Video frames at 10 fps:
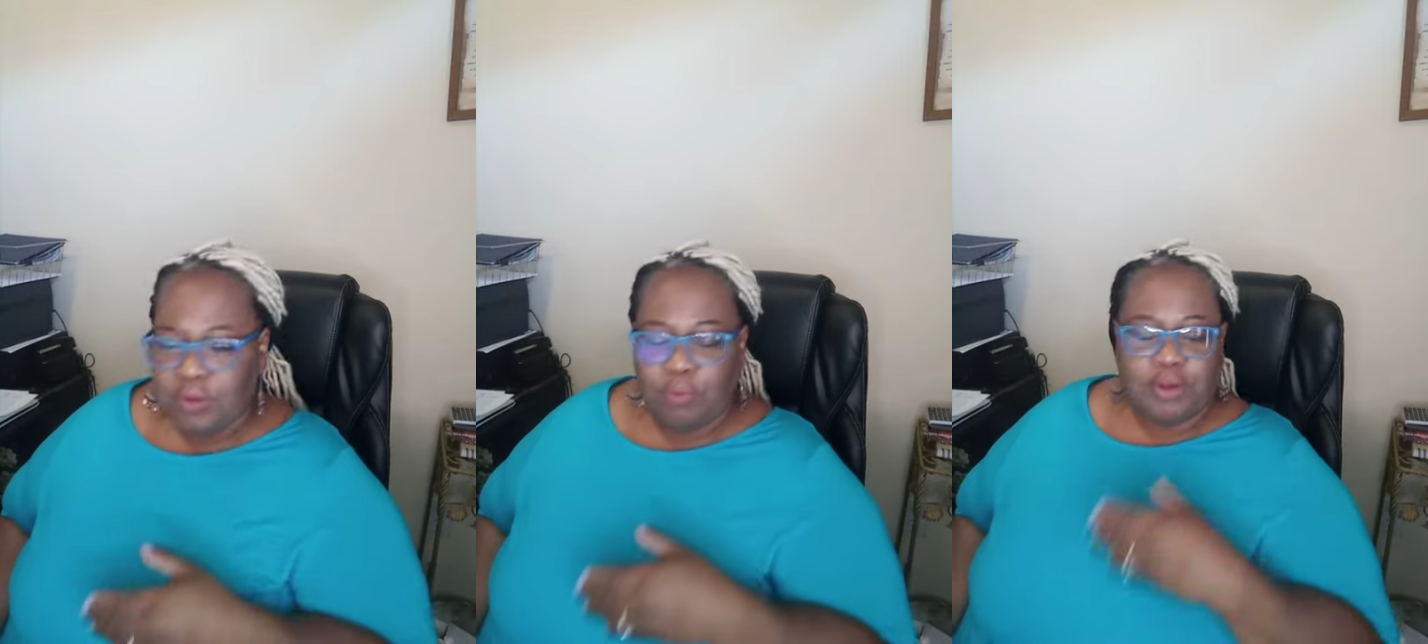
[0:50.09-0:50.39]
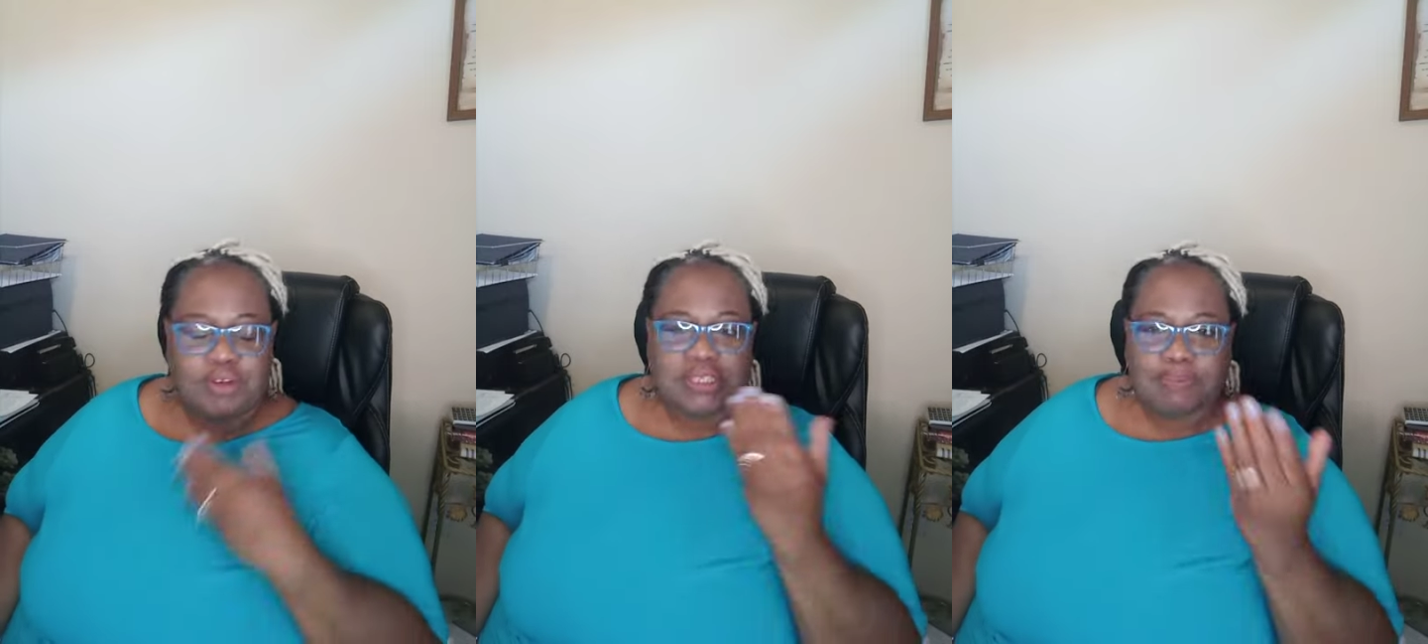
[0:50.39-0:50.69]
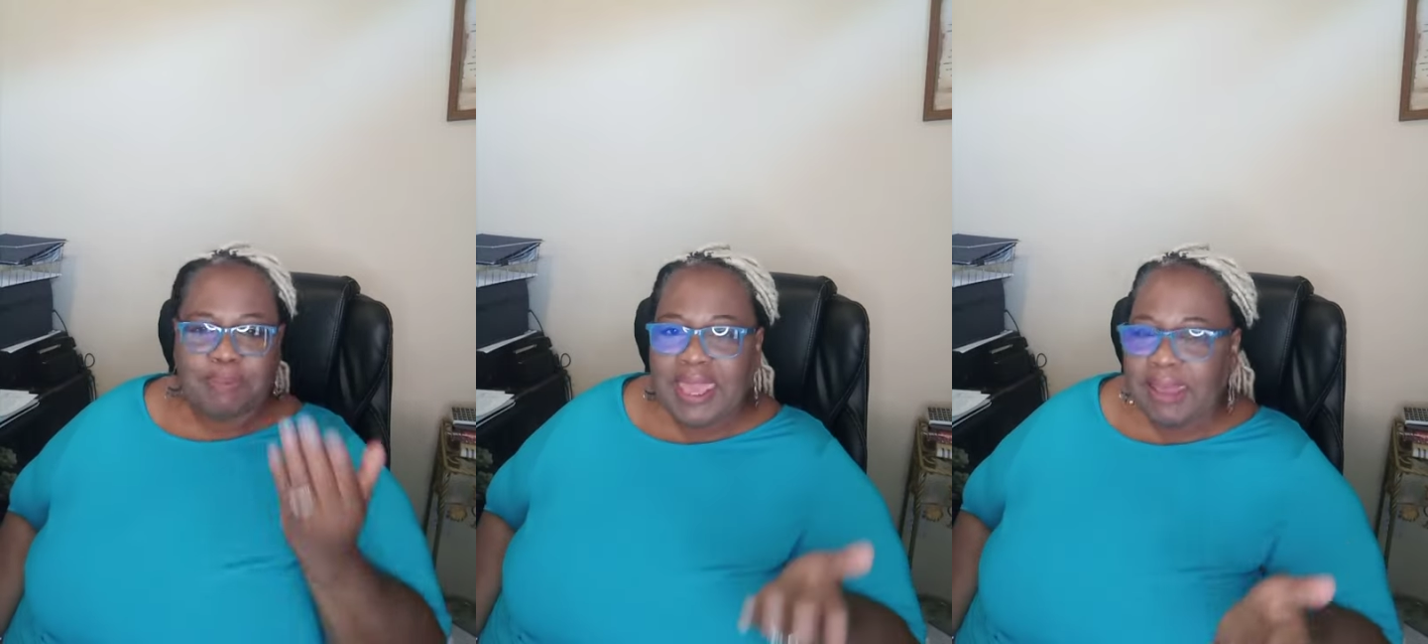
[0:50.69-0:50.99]
whether it's
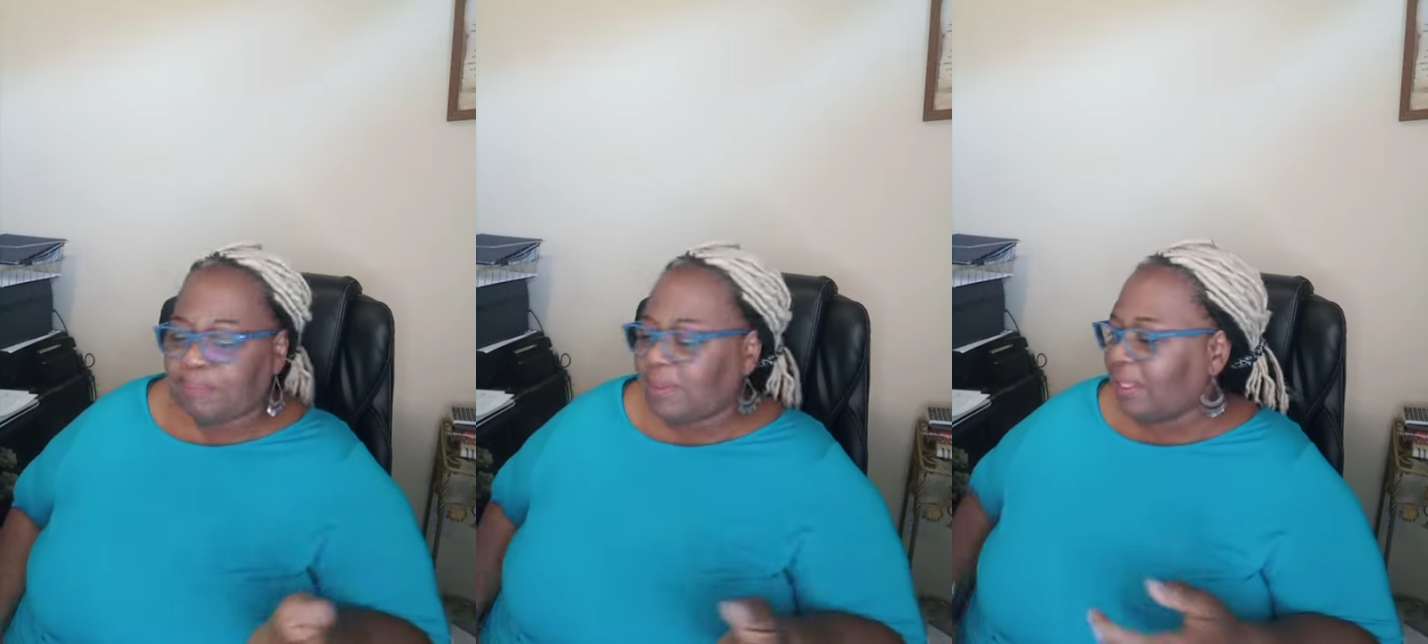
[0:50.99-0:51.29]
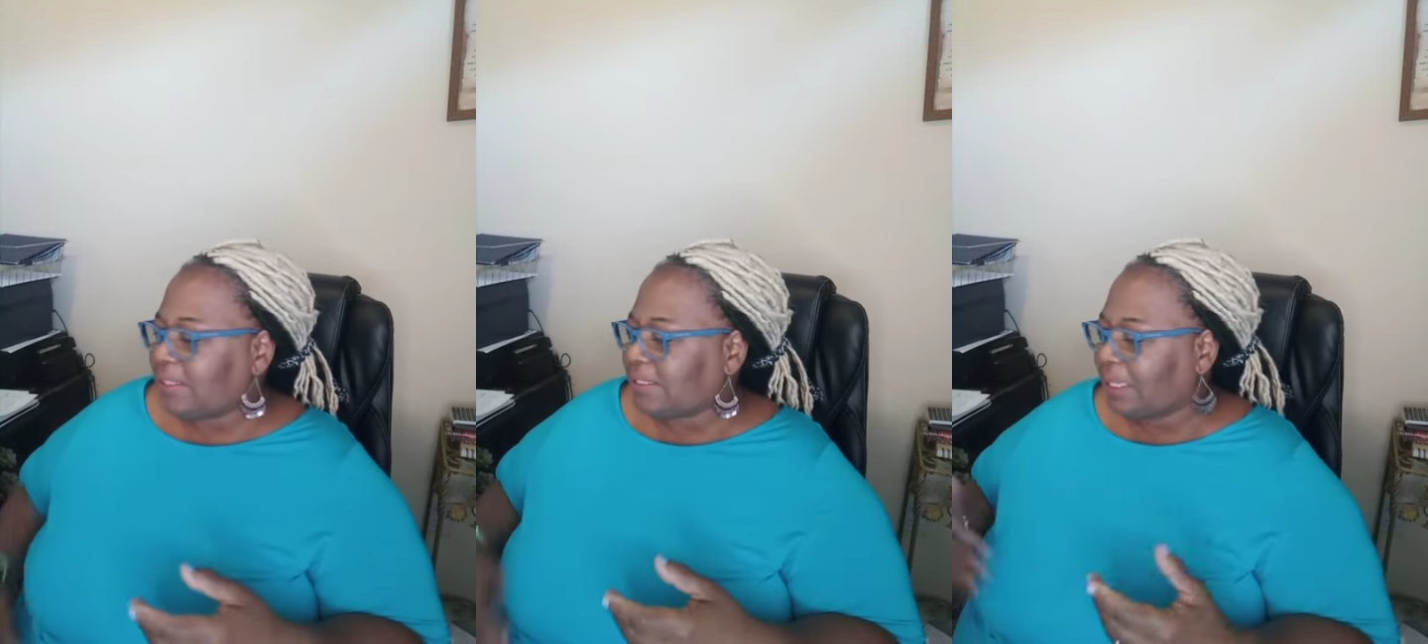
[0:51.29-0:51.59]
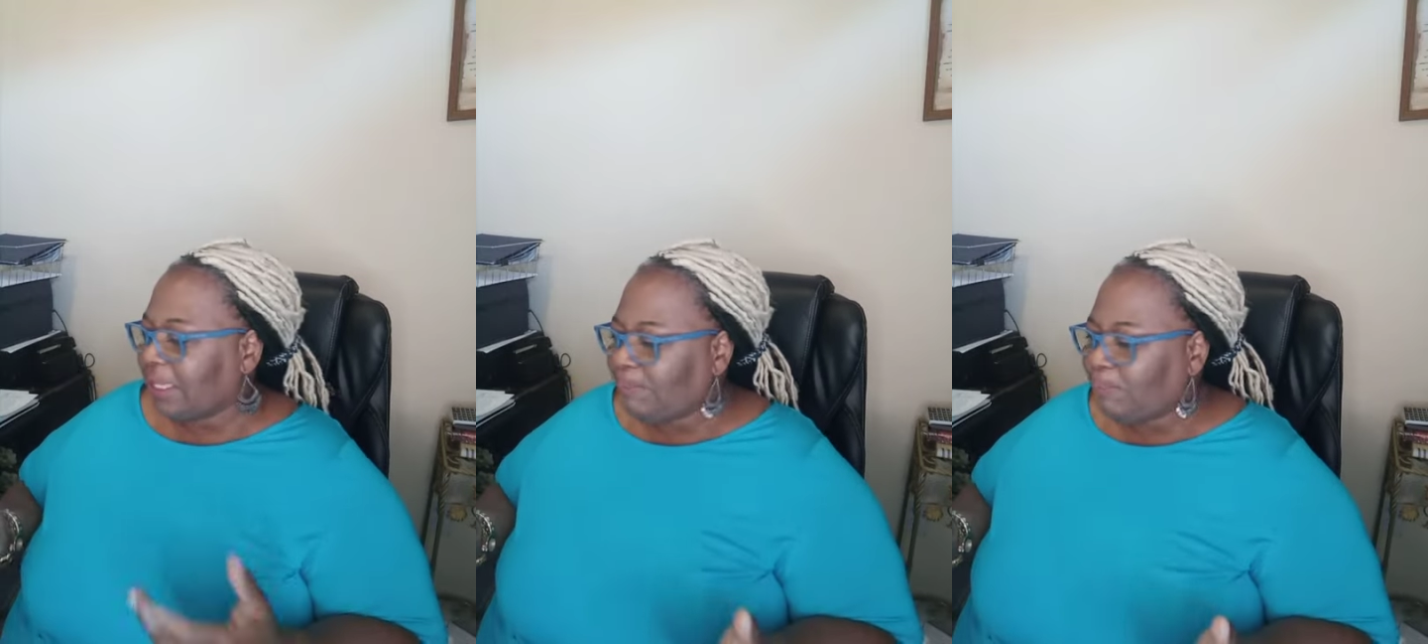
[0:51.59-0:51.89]
pamphlets,
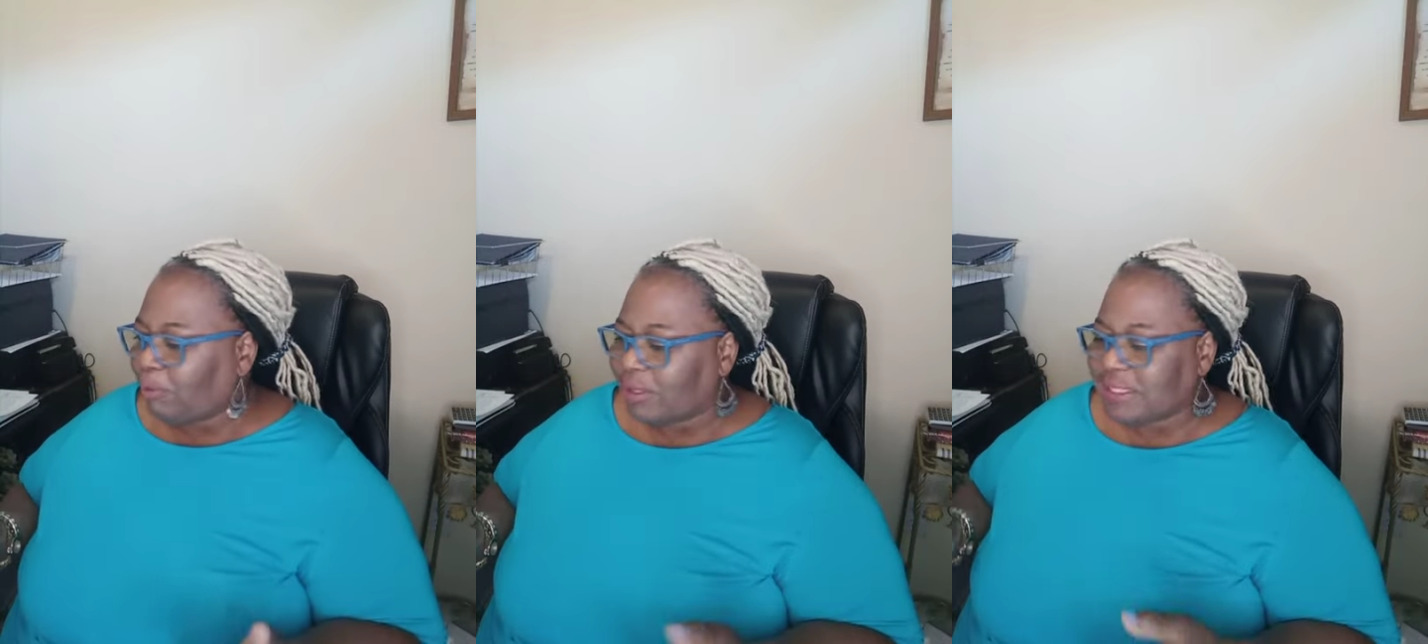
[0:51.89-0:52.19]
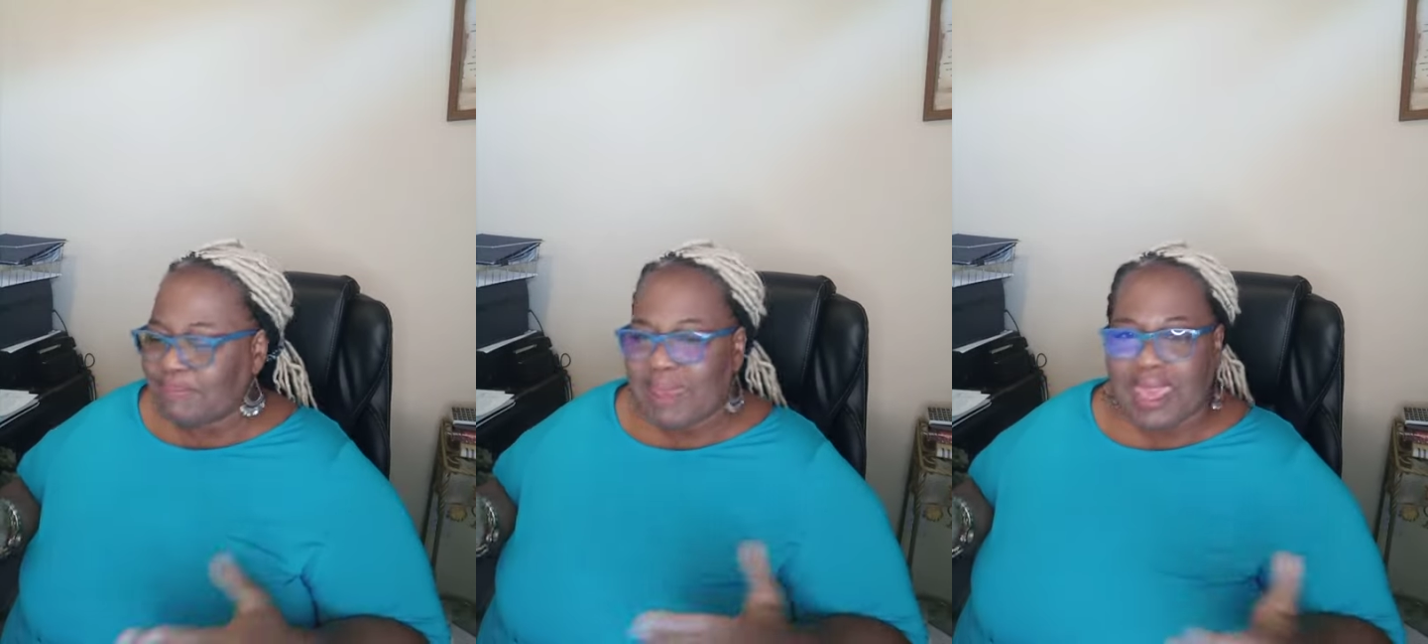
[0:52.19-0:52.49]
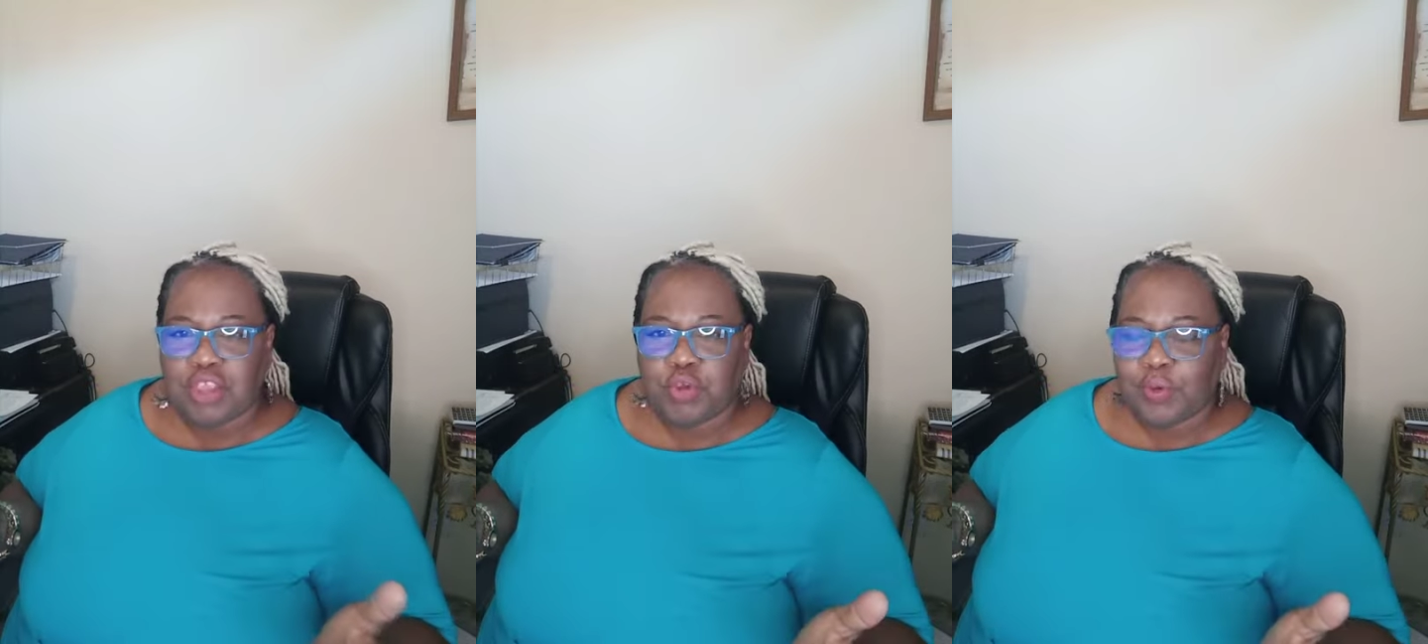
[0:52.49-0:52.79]
ebooks,
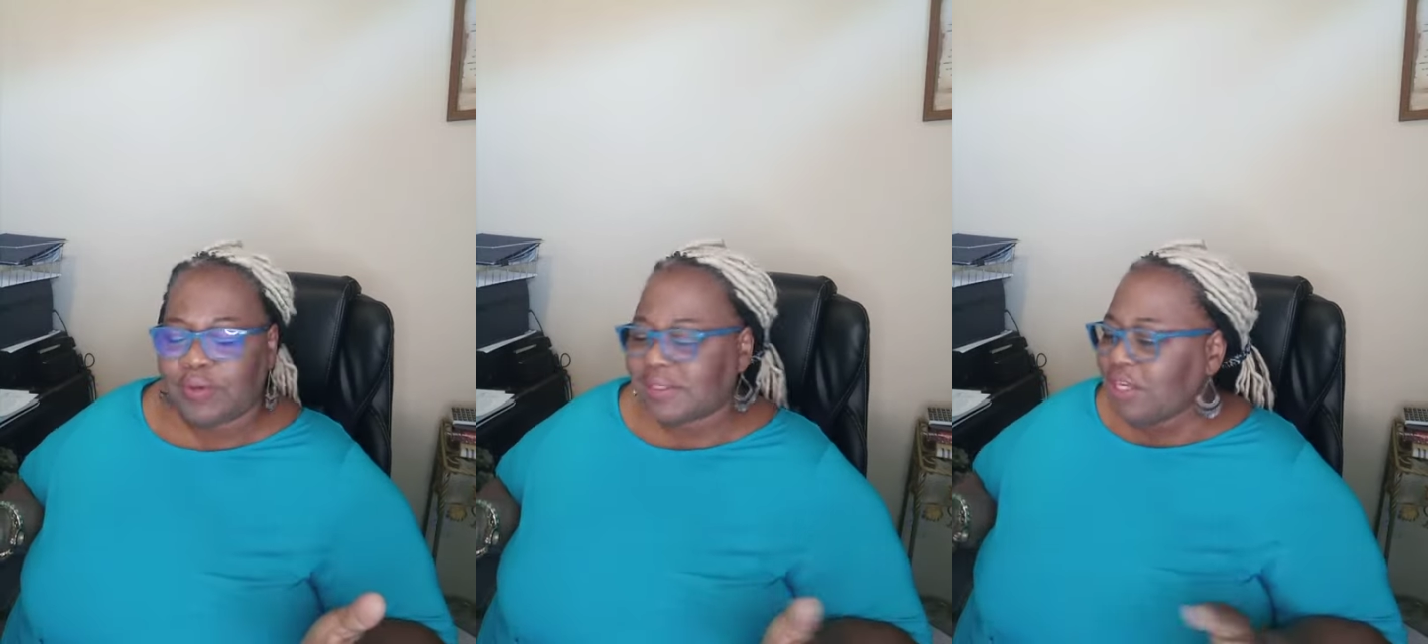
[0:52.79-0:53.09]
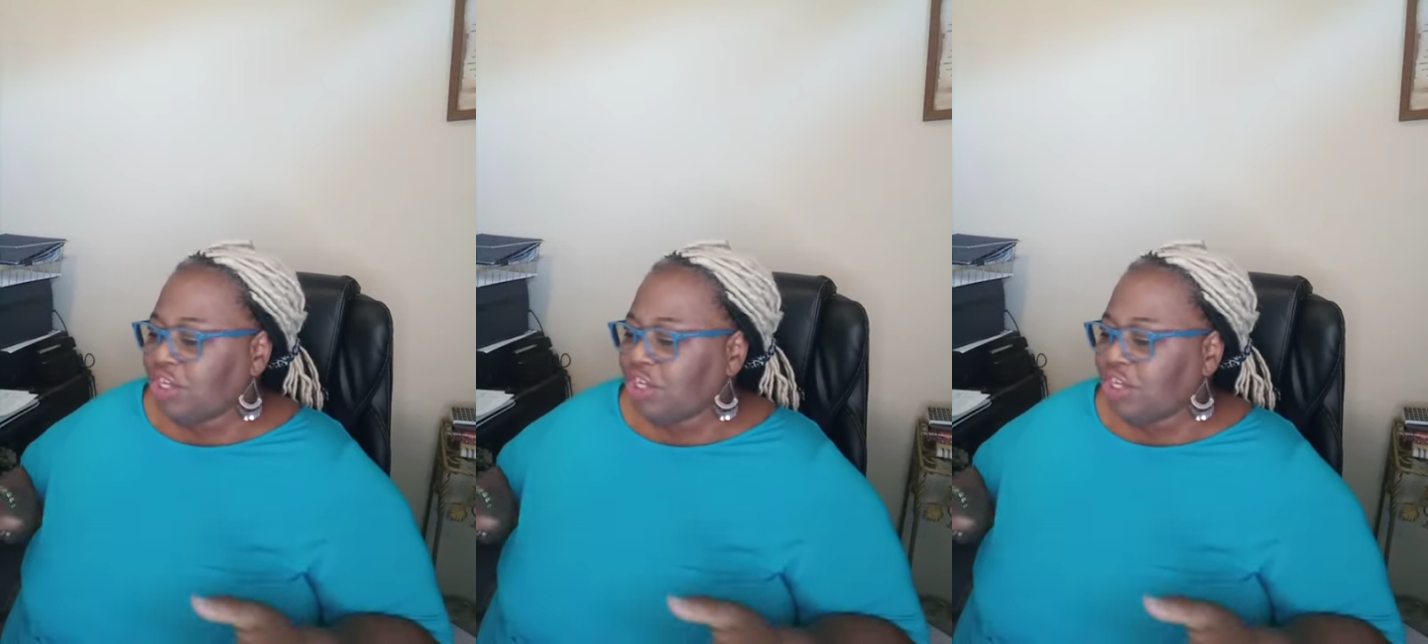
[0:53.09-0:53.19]
manuals,